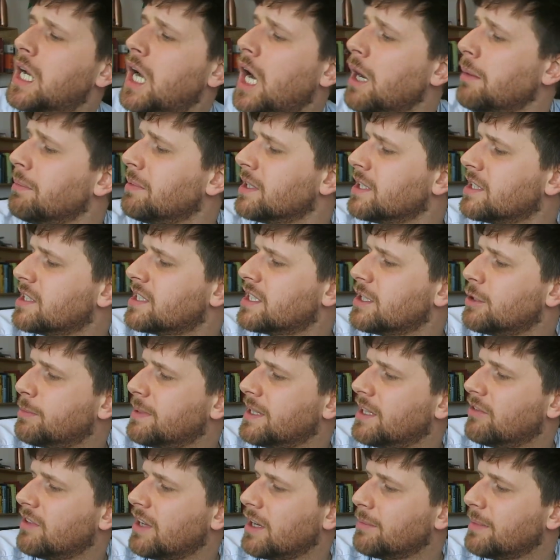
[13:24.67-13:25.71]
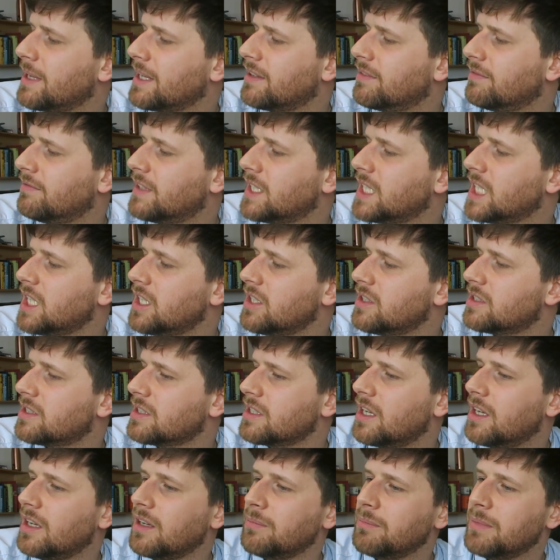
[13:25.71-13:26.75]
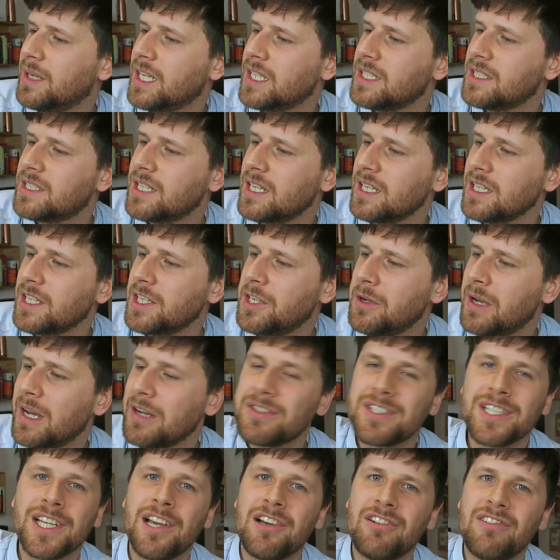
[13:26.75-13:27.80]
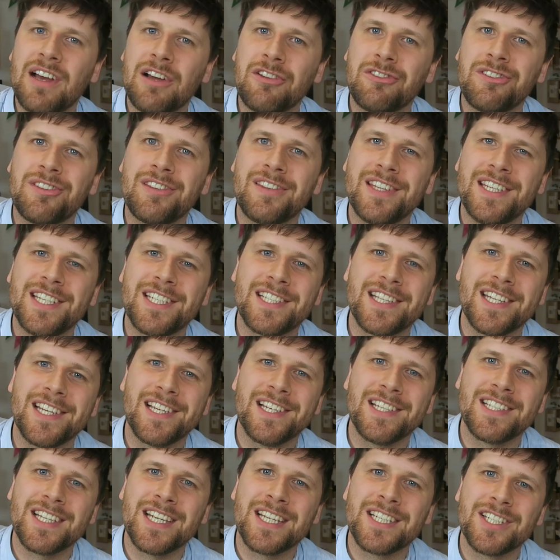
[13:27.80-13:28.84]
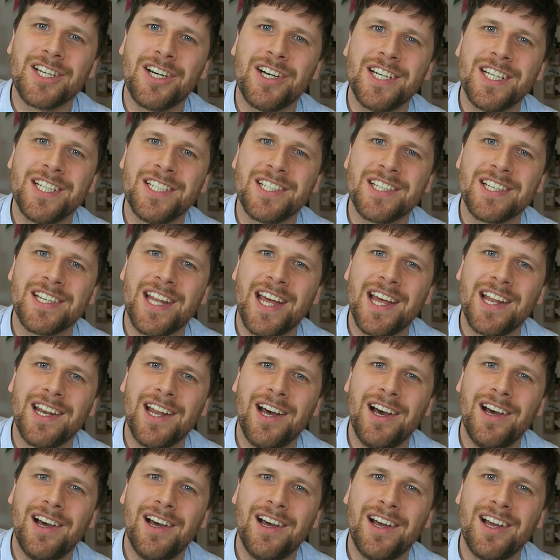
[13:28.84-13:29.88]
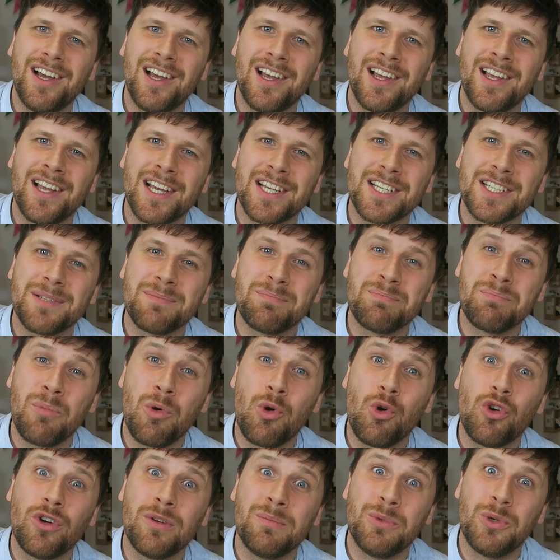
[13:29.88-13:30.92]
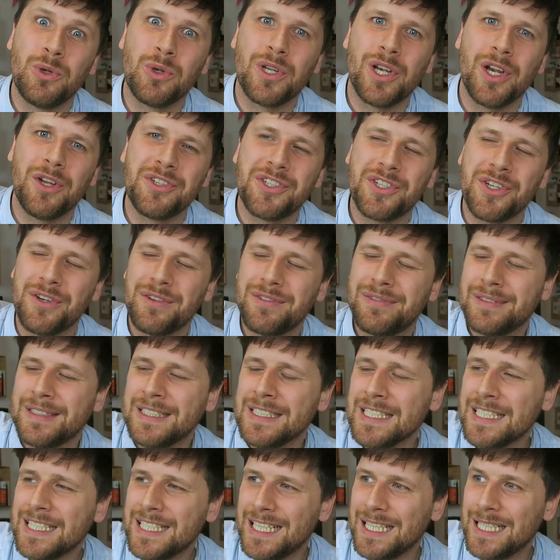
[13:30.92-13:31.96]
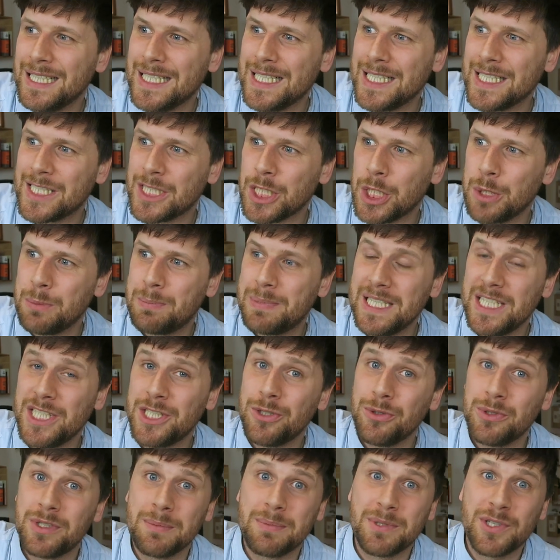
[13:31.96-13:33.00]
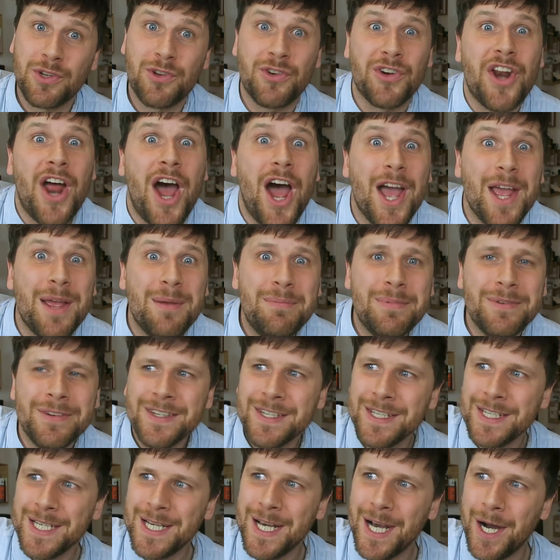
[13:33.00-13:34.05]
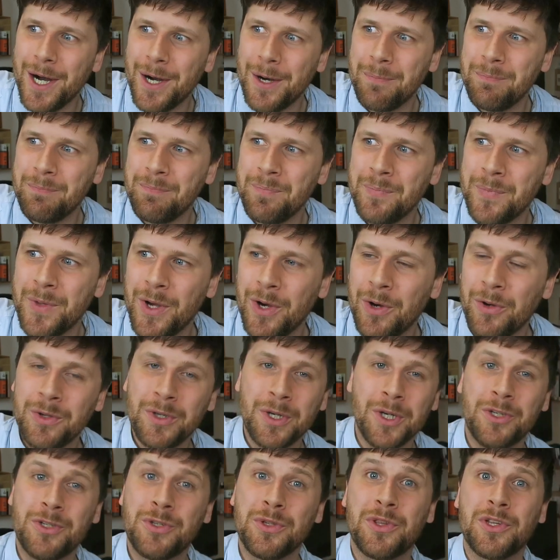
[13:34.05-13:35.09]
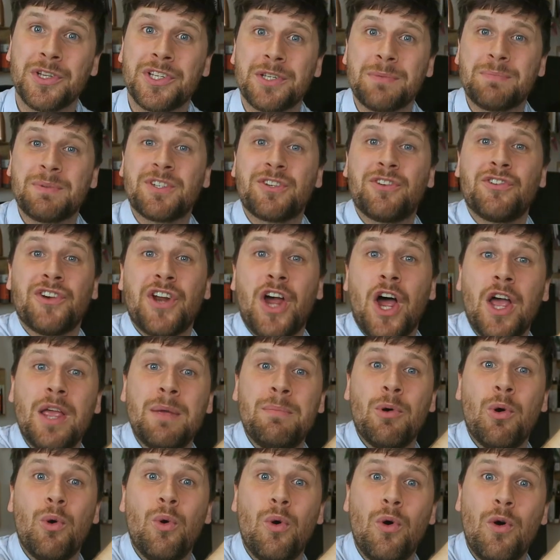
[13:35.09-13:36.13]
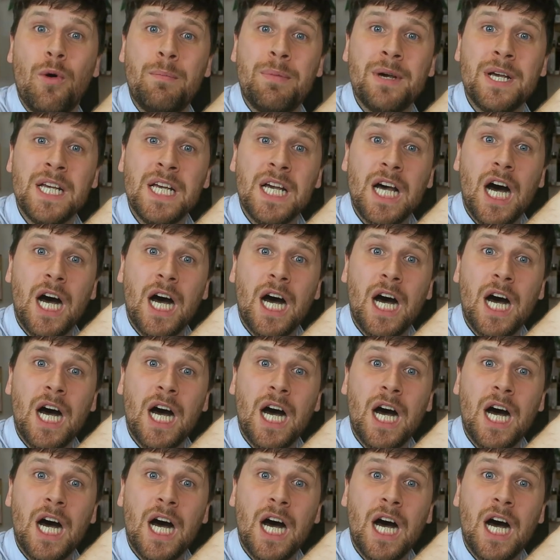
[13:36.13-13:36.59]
I'm going to still be around making videos and telling you how to get around these things as our internet gets more and more closed off. So please do subscribe to the subscribe orb.